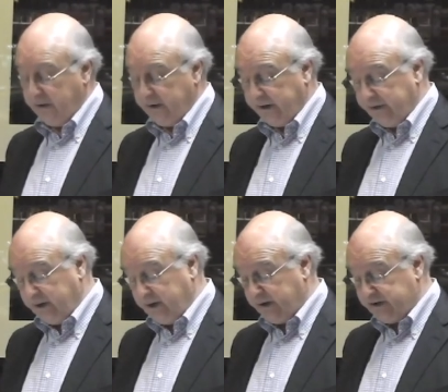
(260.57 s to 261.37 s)
the
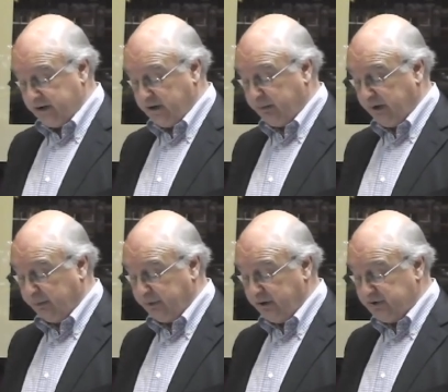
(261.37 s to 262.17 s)
Athenians in the
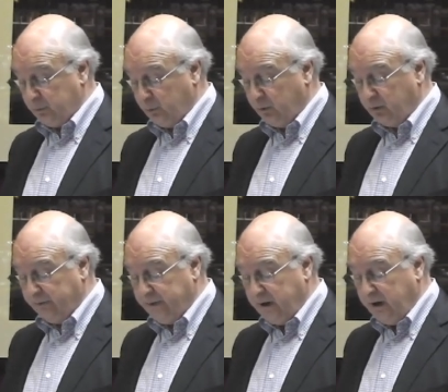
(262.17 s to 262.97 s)
Peloponnesian
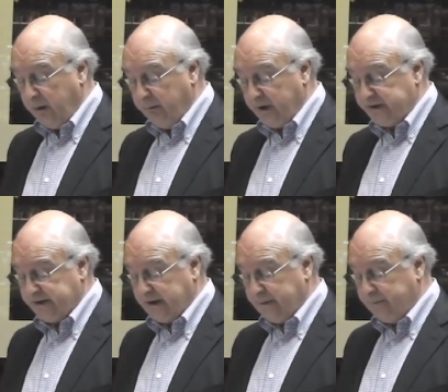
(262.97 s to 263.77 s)
War.
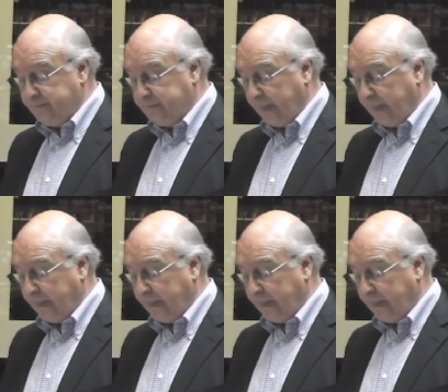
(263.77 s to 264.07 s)
But um,